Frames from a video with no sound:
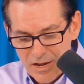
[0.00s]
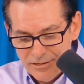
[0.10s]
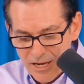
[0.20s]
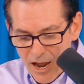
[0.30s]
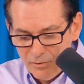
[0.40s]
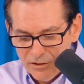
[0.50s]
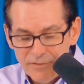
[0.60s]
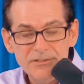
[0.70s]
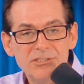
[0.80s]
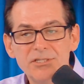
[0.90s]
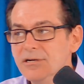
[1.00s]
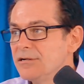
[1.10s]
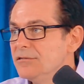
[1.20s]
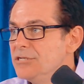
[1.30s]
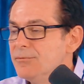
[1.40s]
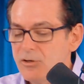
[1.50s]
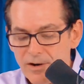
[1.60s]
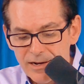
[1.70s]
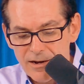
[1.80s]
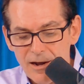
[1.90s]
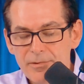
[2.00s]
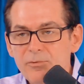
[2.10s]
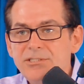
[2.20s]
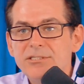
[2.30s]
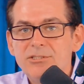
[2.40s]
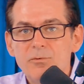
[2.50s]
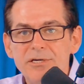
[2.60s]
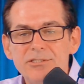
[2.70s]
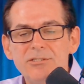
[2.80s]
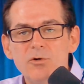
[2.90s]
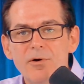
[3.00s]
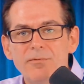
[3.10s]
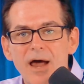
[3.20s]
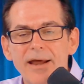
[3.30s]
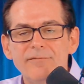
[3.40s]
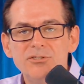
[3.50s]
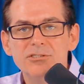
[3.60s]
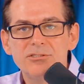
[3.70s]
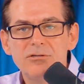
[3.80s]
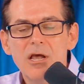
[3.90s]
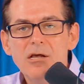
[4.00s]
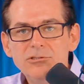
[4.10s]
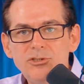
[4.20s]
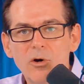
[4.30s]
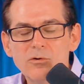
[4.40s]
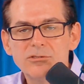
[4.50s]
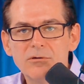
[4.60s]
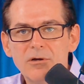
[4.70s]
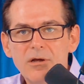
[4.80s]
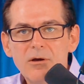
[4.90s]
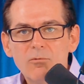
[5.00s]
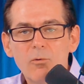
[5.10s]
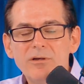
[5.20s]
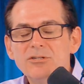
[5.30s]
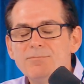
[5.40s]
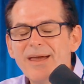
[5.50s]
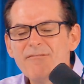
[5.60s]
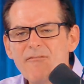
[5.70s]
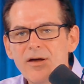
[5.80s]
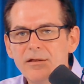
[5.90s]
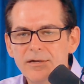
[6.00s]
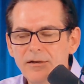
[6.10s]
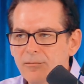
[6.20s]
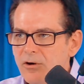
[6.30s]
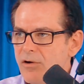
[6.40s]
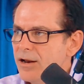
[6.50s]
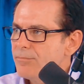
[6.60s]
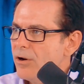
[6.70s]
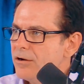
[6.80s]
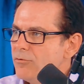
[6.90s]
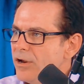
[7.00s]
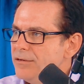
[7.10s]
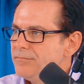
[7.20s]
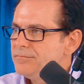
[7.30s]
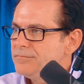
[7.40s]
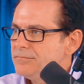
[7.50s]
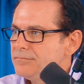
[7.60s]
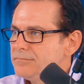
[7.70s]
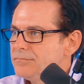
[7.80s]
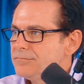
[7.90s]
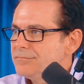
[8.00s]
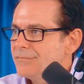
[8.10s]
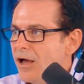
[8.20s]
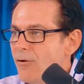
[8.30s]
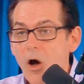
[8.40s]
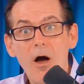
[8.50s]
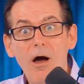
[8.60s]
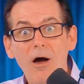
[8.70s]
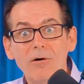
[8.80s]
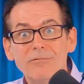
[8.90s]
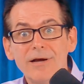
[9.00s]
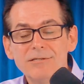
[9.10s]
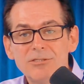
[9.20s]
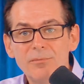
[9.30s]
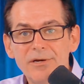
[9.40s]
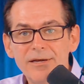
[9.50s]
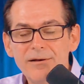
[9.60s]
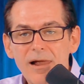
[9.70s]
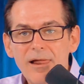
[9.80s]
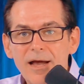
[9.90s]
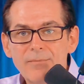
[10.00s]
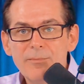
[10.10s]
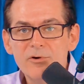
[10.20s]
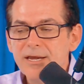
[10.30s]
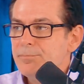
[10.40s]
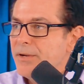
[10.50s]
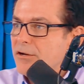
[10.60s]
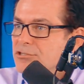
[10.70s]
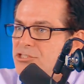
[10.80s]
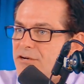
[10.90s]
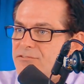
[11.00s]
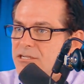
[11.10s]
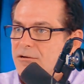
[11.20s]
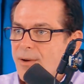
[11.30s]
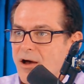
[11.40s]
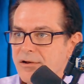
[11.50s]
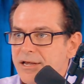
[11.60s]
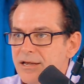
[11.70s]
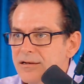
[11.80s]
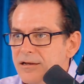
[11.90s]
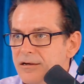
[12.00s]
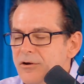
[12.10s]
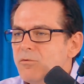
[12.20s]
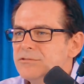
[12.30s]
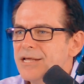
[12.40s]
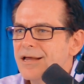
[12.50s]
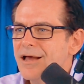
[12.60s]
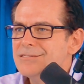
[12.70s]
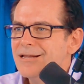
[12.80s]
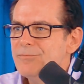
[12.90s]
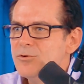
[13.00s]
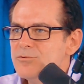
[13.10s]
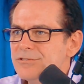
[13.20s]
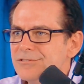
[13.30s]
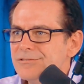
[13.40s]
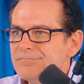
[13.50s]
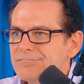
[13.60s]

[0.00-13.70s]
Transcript: yeah, I would love to see a Democratic comedy. We should do. We should do a night of just jokes where we just make fun of the Democratic Party. Right? I'm in. Uh, oh, got somebody in, and maybe we'll get Peter Schiff to come out and uh, no, what's that guy's name? Who was,